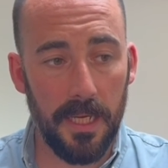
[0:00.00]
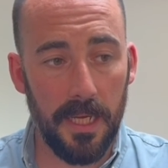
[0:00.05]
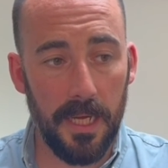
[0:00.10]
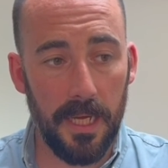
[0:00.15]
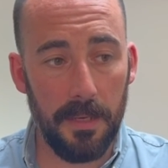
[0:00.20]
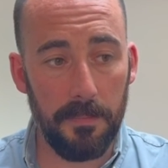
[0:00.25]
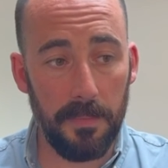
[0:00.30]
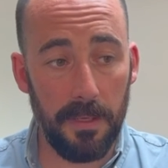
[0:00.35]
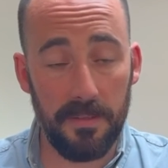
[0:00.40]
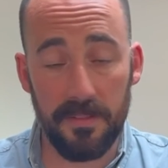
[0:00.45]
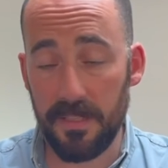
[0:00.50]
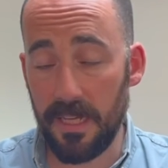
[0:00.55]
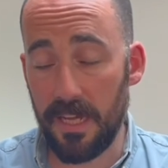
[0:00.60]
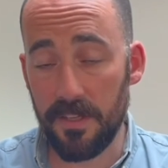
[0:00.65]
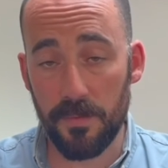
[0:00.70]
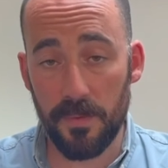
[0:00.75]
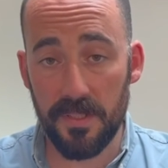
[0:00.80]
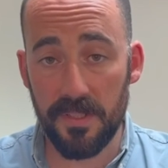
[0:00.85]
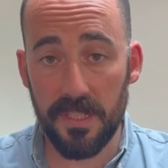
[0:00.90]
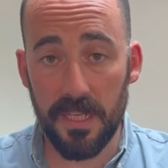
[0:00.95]
And
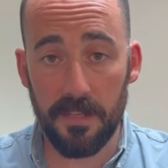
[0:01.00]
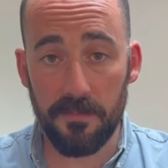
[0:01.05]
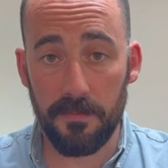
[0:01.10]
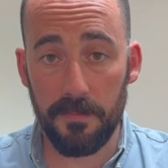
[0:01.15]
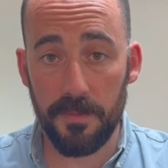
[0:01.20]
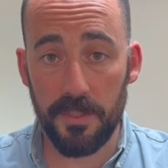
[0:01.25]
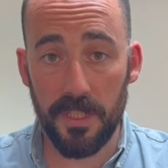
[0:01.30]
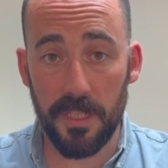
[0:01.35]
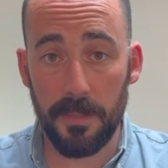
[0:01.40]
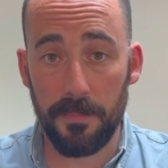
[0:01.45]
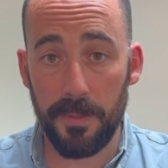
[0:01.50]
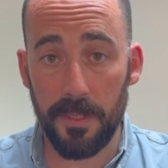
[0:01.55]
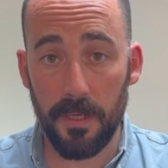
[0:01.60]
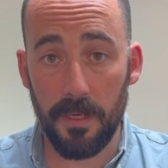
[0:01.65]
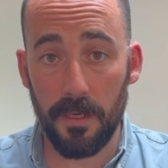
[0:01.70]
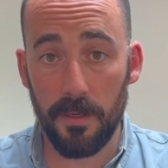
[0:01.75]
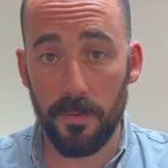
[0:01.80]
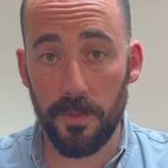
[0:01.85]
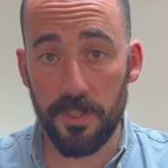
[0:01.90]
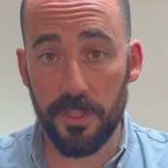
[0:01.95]
as we're seeing from
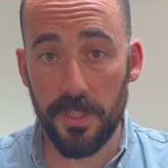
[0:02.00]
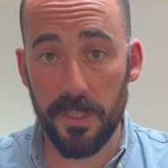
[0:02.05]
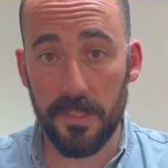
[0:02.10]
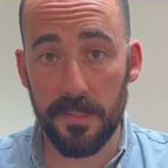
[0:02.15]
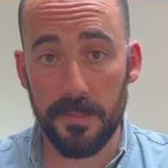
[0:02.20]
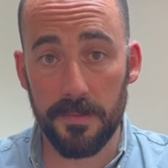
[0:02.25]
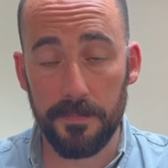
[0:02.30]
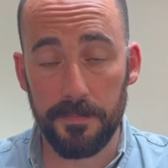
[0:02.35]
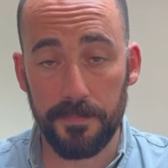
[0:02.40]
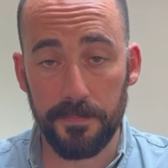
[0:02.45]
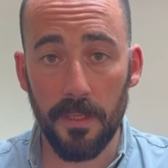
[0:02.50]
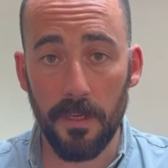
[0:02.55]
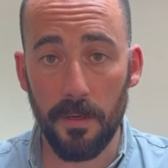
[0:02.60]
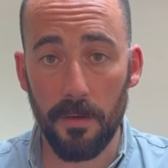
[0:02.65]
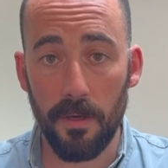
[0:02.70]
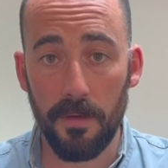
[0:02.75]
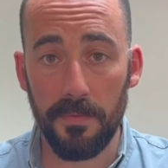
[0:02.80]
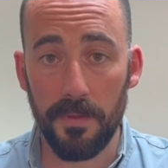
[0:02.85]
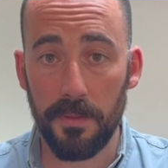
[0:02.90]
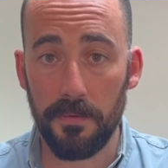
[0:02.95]
GDPR, which is
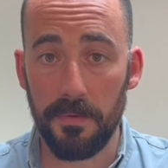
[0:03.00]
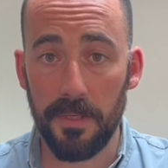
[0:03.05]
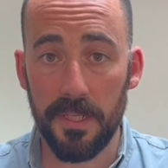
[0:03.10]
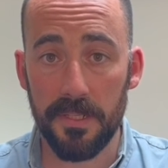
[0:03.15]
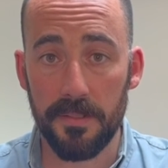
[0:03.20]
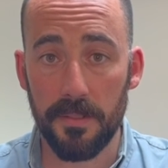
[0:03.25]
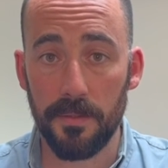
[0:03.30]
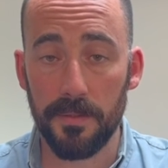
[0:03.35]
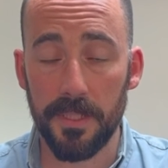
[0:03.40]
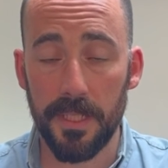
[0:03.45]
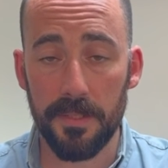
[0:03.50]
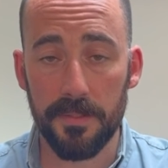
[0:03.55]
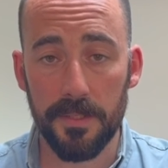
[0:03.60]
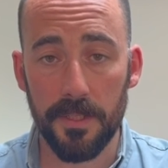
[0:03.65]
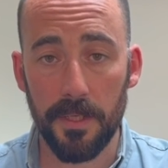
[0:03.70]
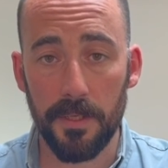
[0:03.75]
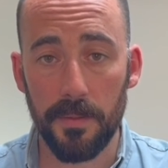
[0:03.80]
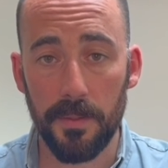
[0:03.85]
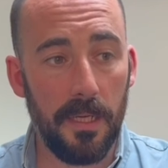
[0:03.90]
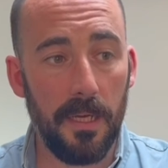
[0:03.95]
over 3 years old now,
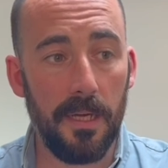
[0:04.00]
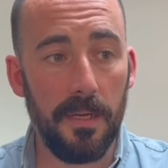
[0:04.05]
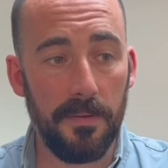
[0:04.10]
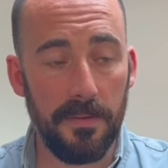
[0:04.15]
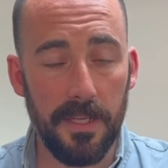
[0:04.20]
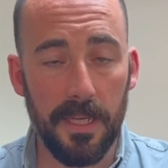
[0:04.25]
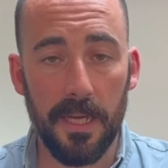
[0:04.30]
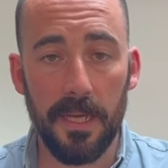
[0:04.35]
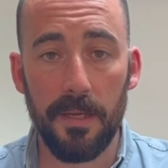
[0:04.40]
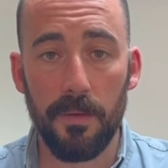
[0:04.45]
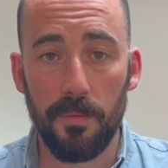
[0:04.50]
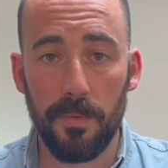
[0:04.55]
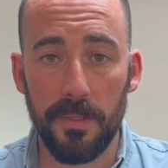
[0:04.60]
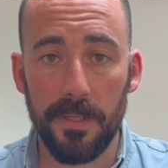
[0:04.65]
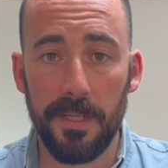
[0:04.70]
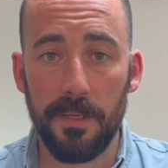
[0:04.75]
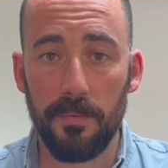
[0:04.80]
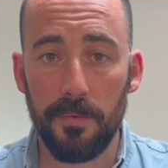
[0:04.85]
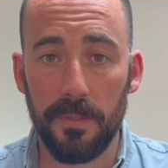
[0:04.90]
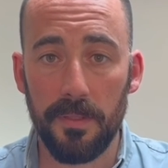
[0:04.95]
so it
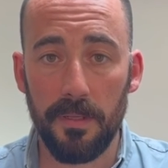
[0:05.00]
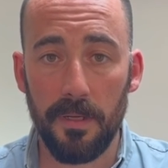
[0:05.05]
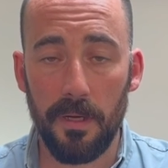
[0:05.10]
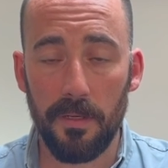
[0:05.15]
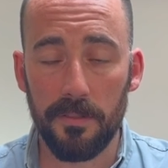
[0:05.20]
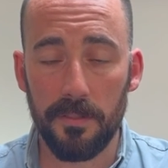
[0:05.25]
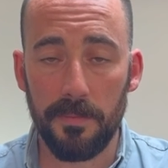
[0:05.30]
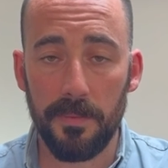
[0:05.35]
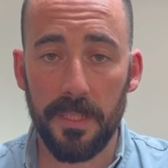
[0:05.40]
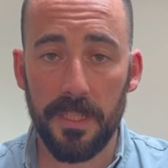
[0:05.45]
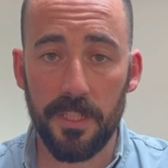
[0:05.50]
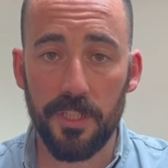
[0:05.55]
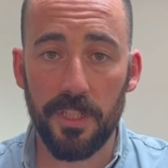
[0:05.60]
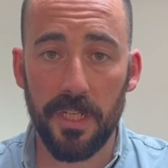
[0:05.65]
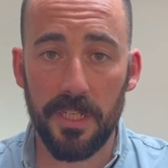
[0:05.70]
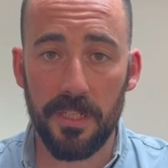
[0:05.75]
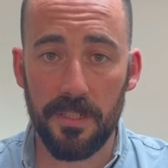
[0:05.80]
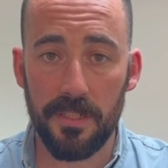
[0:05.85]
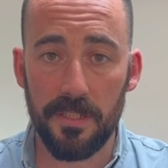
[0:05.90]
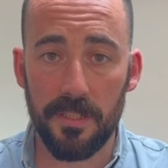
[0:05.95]
will ultimately
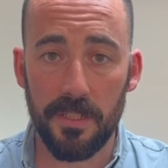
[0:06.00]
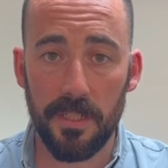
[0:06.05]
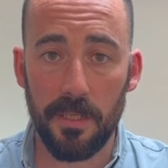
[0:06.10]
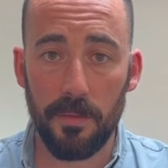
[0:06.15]
change.